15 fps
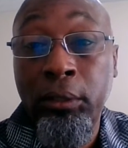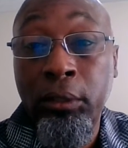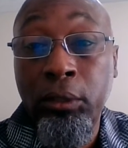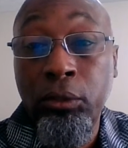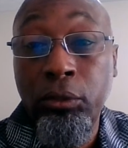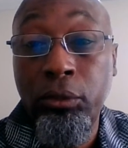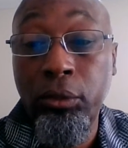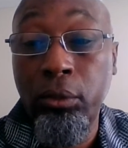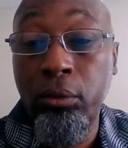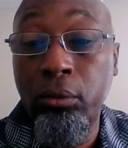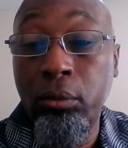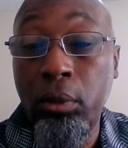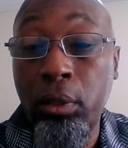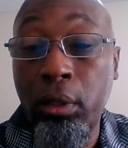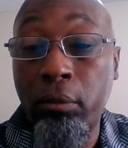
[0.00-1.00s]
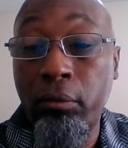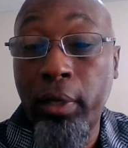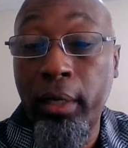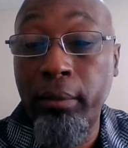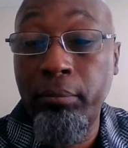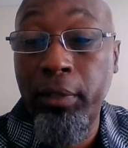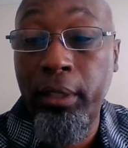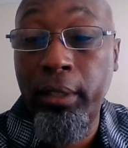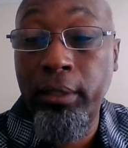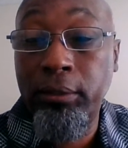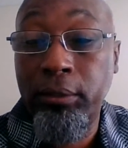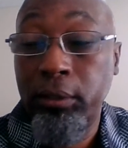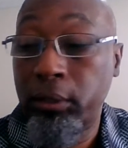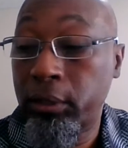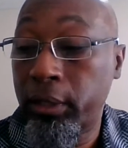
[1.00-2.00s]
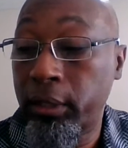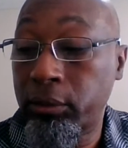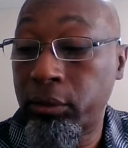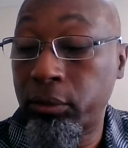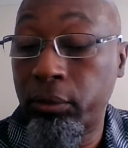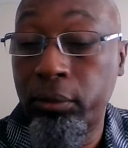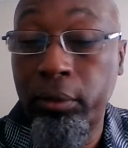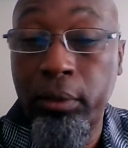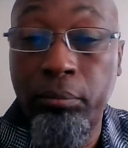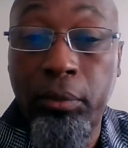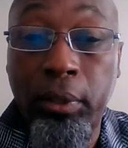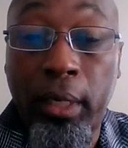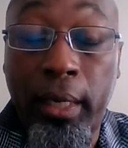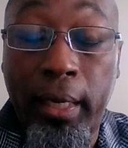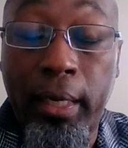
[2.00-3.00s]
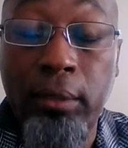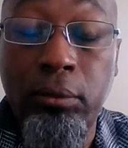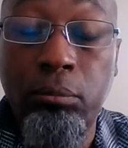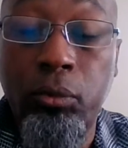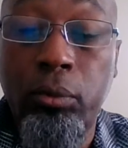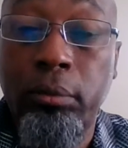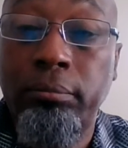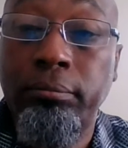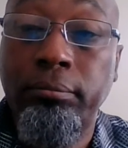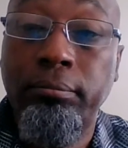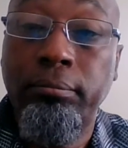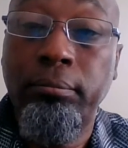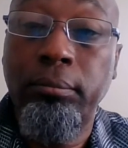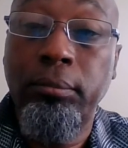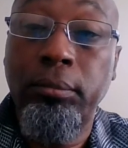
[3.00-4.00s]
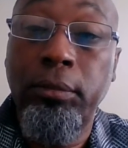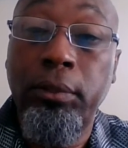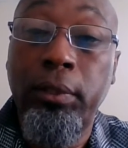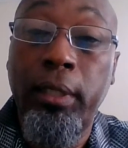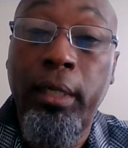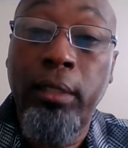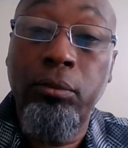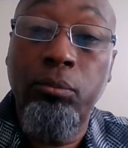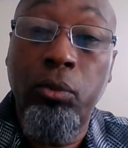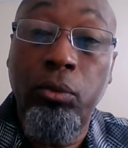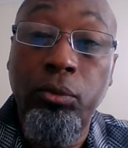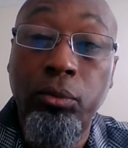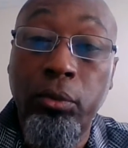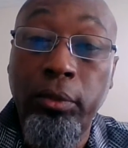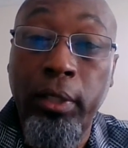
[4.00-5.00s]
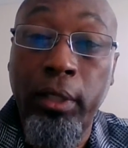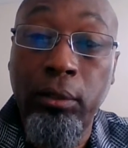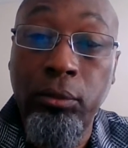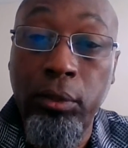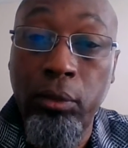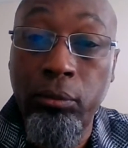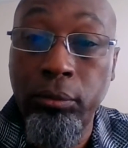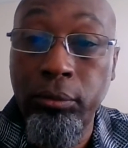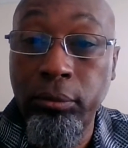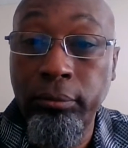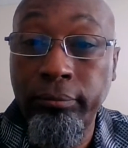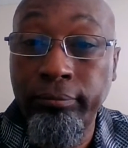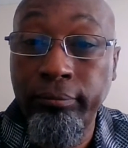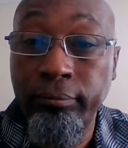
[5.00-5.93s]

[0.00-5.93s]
So, all right, man, that's the end of that story. But I got some more. I got some more stories I can share with you.